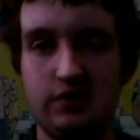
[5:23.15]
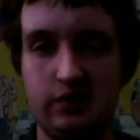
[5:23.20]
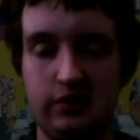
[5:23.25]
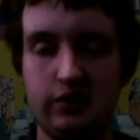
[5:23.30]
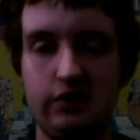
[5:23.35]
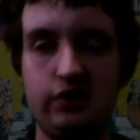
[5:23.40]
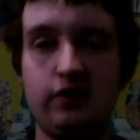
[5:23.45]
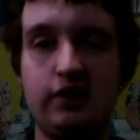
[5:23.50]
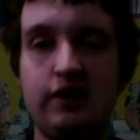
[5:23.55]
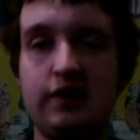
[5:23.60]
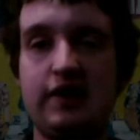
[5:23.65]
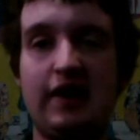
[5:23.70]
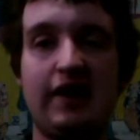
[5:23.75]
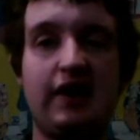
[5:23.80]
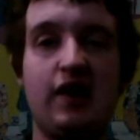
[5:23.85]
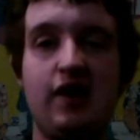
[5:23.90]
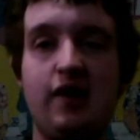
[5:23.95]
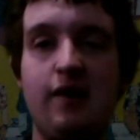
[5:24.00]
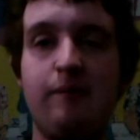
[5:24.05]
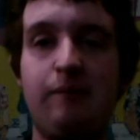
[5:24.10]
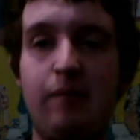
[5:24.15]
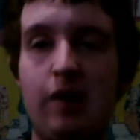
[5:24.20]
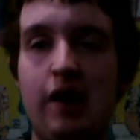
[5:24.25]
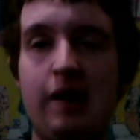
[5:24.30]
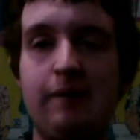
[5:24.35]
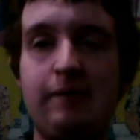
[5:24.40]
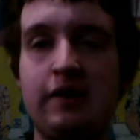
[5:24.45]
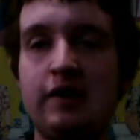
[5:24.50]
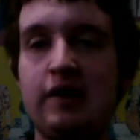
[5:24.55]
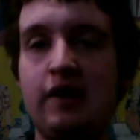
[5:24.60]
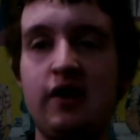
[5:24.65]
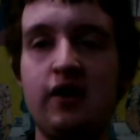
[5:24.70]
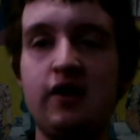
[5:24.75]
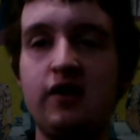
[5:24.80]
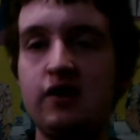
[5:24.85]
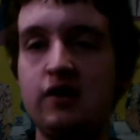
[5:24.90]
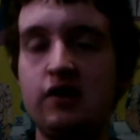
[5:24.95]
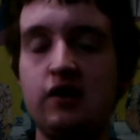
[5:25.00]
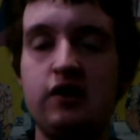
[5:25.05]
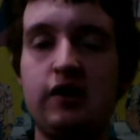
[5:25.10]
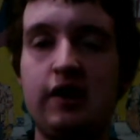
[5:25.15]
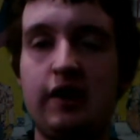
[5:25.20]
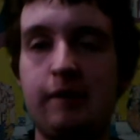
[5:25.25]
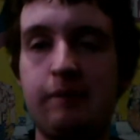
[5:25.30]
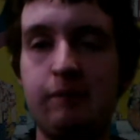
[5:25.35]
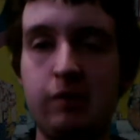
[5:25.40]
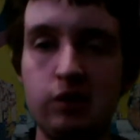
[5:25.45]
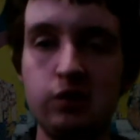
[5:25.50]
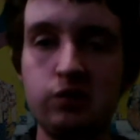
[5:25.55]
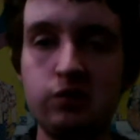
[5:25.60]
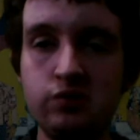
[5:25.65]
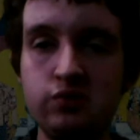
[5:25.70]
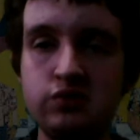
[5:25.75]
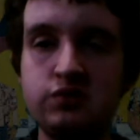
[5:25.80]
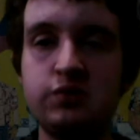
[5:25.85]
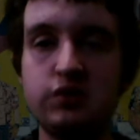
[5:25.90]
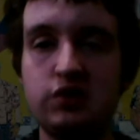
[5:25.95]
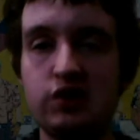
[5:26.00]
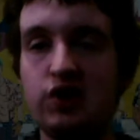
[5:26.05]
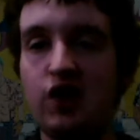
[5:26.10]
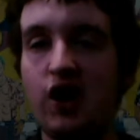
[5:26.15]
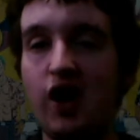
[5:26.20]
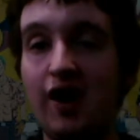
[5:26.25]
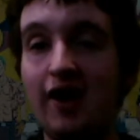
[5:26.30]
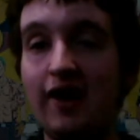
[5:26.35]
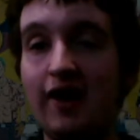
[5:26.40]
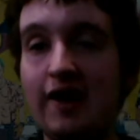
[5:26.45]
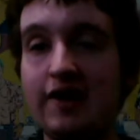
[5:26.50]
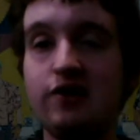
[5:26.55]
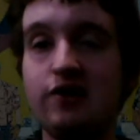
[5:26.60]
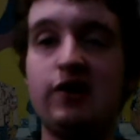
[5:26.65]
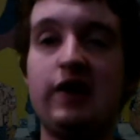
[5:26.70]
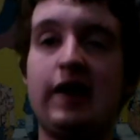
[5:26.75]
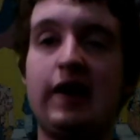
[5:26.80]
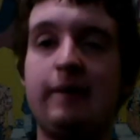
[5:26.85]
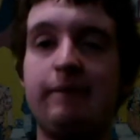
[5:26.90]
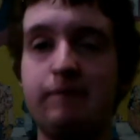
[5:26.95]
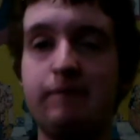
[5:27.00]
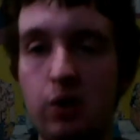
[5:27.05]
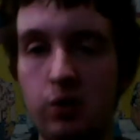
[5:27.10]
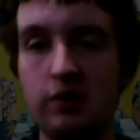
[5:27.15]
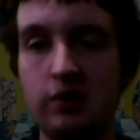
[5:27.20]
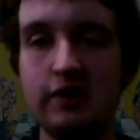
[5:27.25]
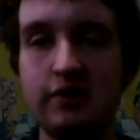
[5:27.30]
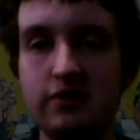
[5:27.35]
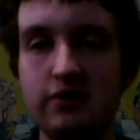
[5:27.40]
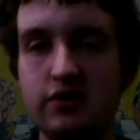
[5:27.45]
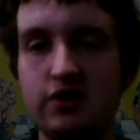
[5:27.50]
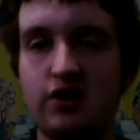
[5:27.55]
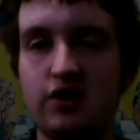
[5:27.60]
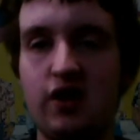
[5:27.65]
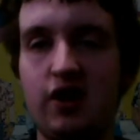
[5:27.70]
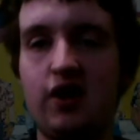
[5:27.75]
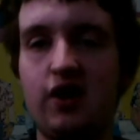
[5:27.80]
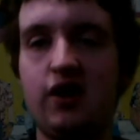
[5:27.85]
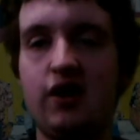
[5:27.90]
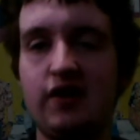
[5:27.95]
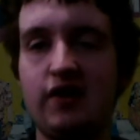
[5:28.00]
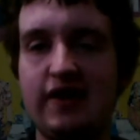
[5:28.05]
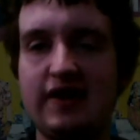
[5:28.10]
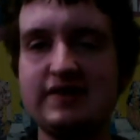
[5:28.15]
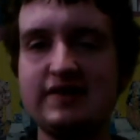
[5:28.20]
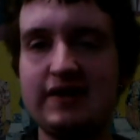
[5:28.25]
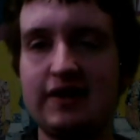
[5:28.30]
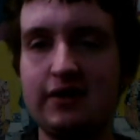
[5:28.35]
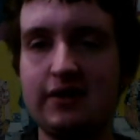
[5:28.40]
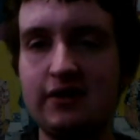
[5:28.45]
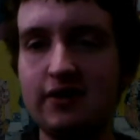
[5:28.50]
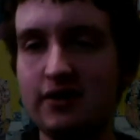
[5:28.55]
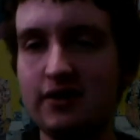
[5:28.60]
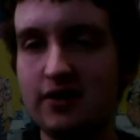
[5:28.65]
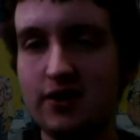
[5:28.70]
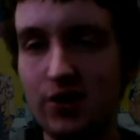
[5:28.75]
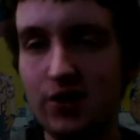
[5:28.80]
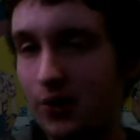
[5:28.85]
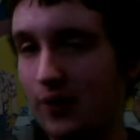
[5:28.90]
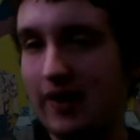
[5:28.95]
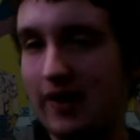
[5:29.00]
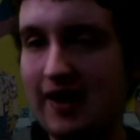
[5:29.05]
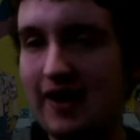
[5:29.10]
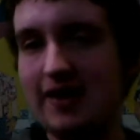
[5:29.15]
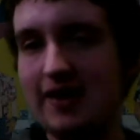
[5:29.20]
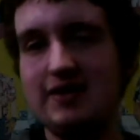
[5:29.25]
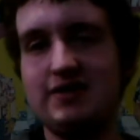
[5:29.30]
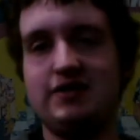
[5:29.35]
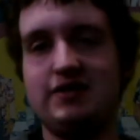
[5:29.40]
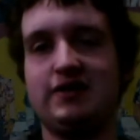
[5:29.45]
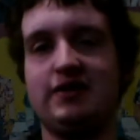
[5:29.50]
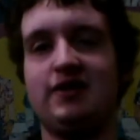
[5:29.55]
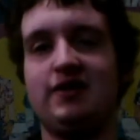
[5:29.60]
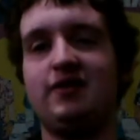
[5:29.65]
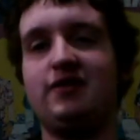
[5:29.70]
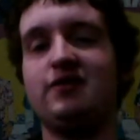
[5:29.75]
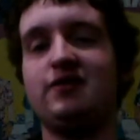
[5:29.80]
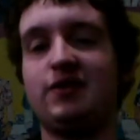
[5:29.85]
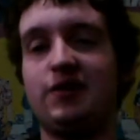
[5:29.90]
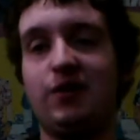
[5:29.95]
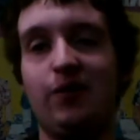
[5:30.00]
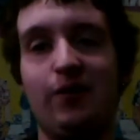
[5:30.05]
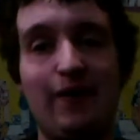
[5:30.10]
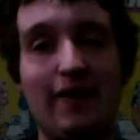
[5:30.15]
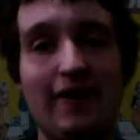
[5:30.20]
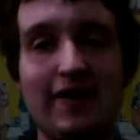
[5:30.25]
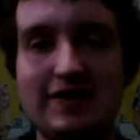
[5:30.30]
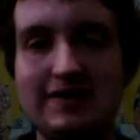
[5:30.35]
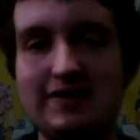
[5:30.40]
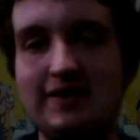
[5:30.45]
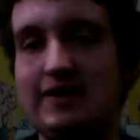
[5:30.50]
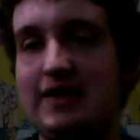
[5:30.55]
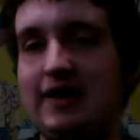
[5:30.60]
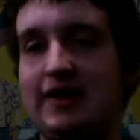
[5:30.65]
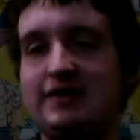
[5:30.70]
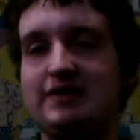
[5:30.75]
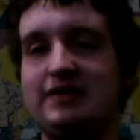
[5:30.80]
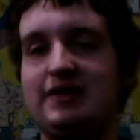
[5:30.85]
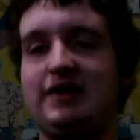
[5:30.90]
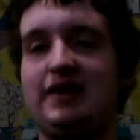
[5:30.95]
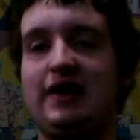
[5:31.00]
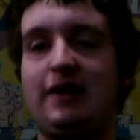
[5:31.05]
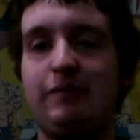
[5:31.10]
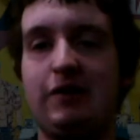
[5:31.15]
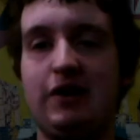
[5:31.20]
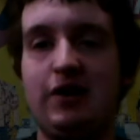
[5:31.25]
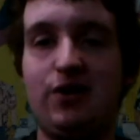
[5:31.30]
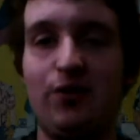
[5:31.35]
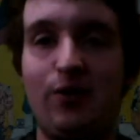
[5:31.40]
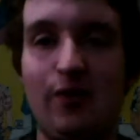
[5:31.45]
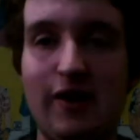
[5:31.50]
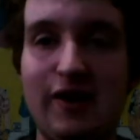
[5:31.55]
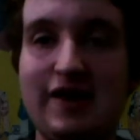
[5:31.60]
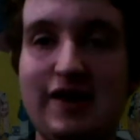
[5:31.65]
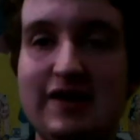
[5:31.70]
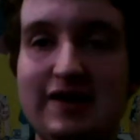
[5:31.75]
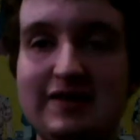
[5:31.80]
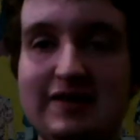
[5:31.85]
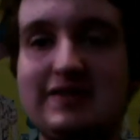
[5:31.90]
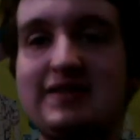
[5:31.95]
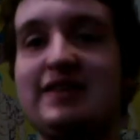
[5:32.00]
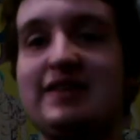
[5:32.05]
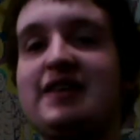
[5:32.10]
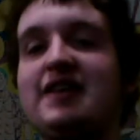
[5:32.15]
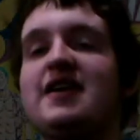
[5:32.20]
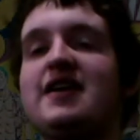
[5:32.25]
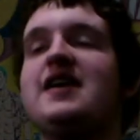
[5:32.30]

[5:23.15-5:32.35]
You're literally like popping like balloons with your car, and you're like bowling with your car. That's like crazy, you know? Crazy Taxi, you gotta be crazy.